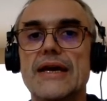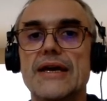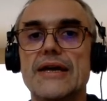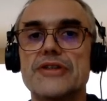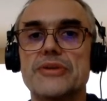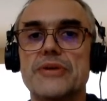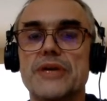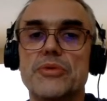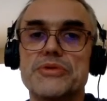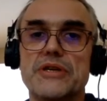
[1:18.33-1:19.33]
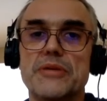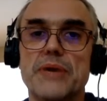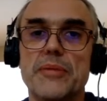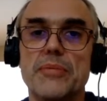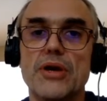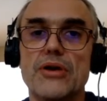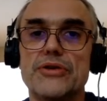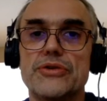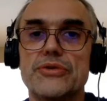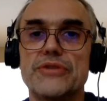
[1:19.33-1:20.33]
So I am using my
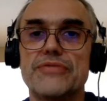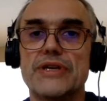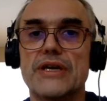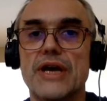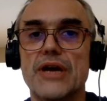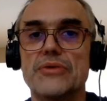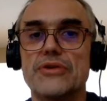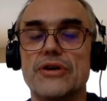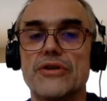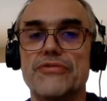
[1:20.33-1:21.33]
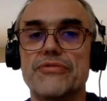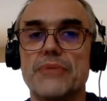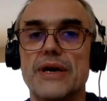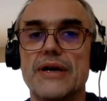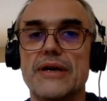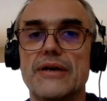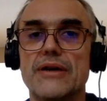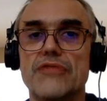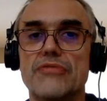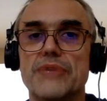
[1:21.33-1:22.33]
blog to give an account of
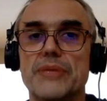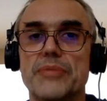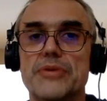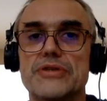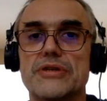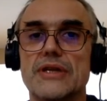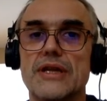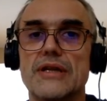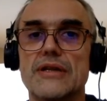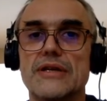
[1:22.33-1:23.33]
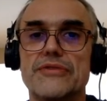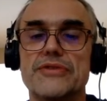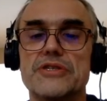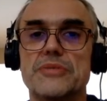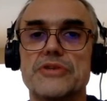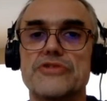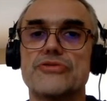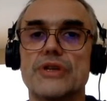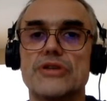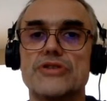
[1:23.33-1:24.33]
my personal investment
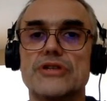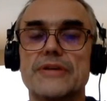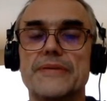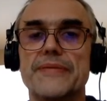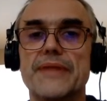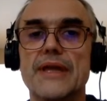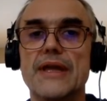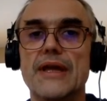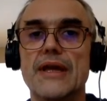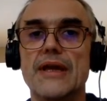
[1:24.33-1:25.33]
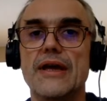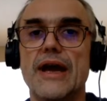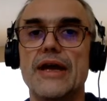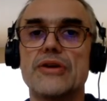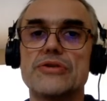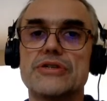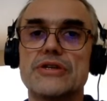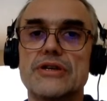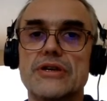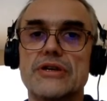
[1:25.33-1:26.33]
strategy. I
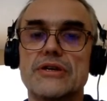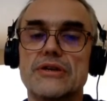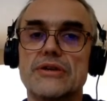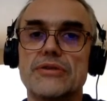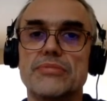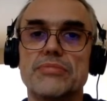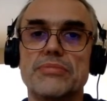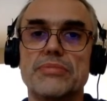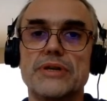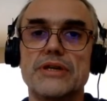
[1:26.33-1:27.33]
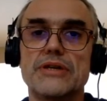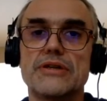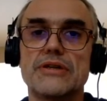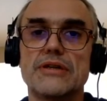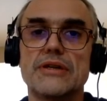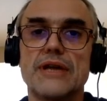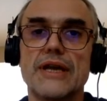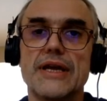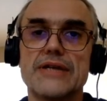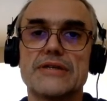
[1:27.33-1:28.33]
consider it
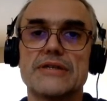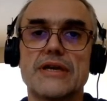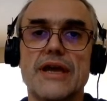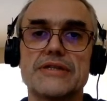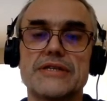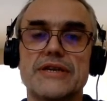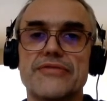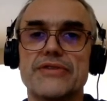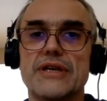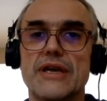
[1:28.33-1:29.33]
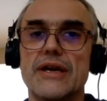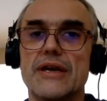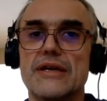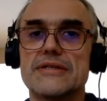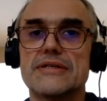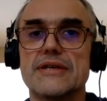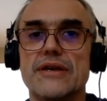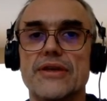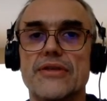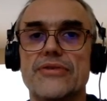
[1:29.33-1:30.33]
as having like, let's
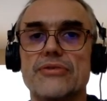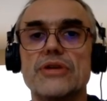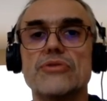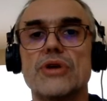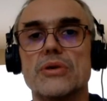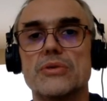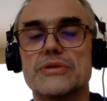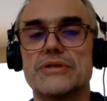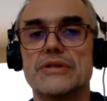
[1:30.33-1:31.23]
say, three roles.